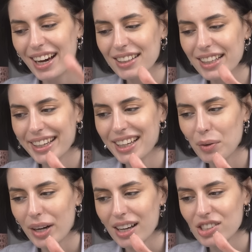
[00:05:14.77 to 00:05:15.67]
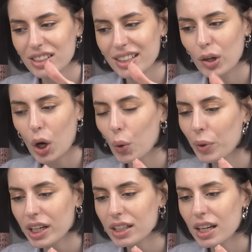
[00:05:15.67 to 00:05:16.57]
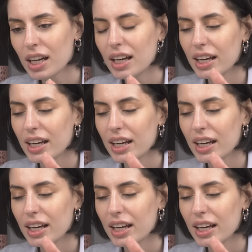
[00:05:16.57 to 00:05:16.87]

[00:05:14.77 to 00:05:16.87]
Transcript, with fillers: I like how it actually going.